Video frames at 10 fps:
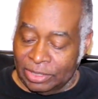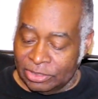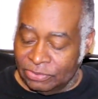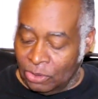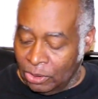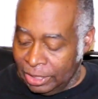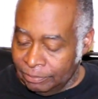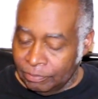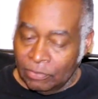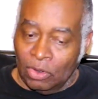Safari,
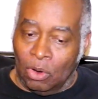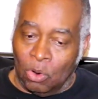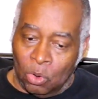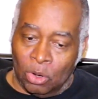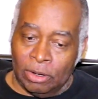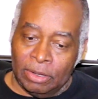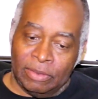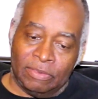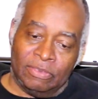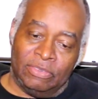or
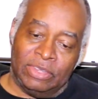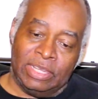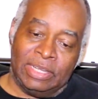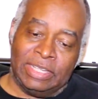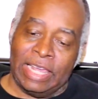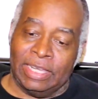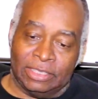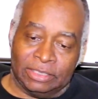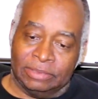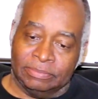the
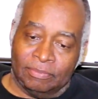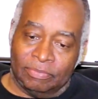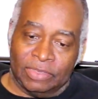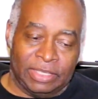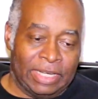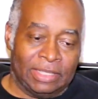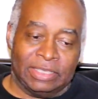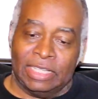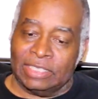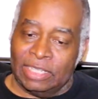Deus. The Deus
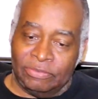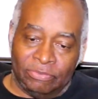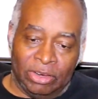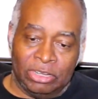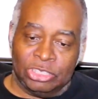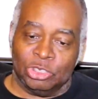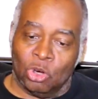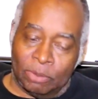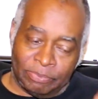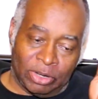has a very
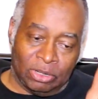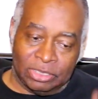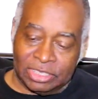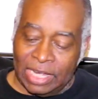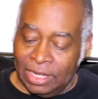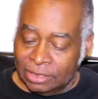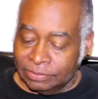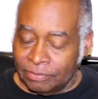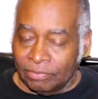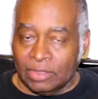sharp, clear
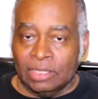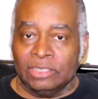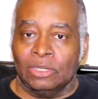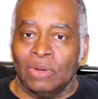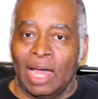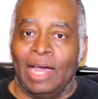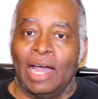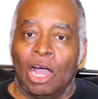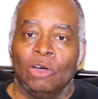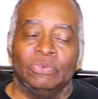sound, so
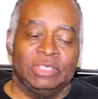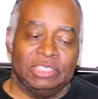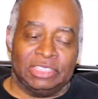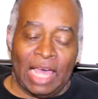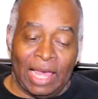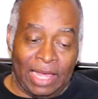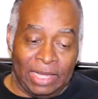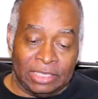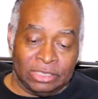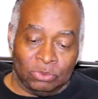I often
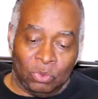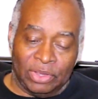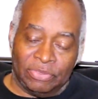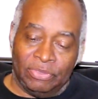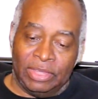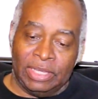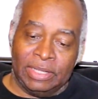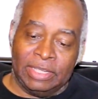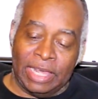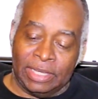size with
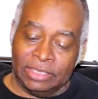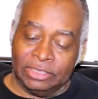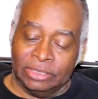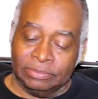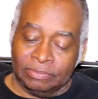the Deus